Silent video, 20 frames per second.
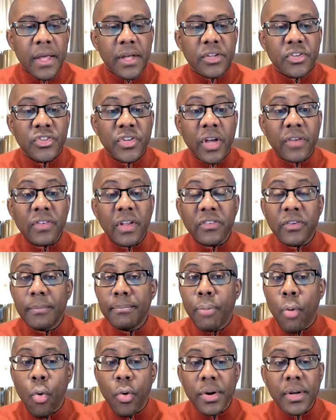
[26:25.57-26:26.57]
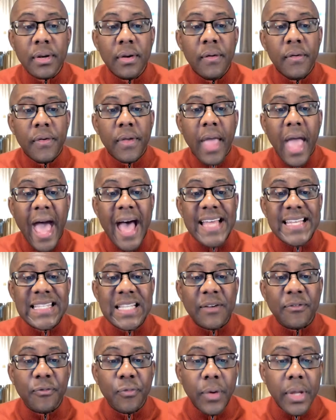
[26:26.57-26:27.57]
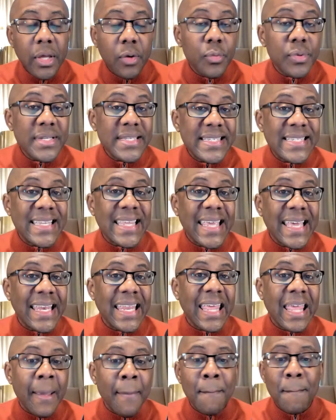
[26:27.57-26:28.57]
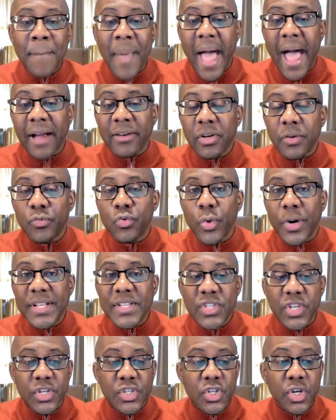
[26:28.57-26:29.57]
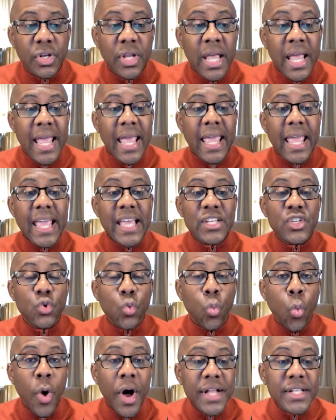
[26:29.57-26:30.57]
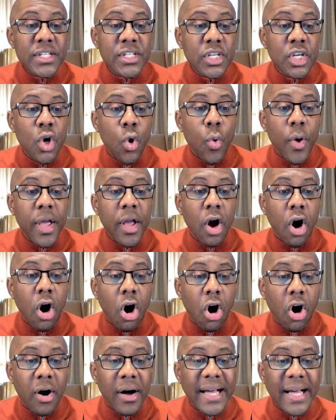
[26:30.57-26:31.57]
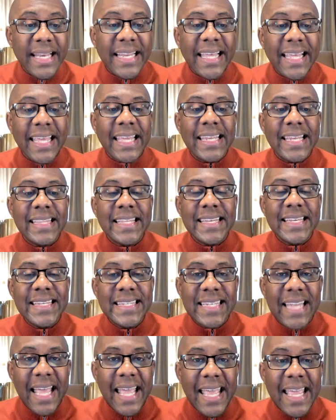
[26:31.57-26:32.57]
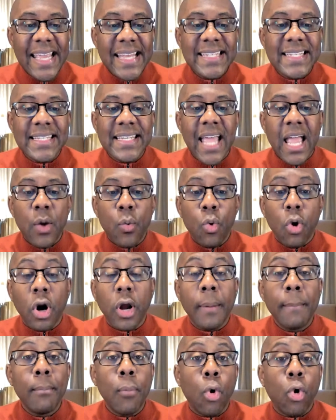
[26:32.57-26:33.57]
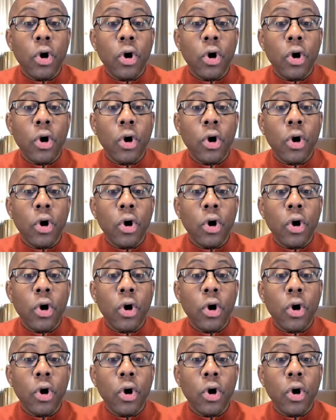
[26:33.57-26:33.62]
Just as important as the frequency and impact of transition is what's going on in the day-to-day work.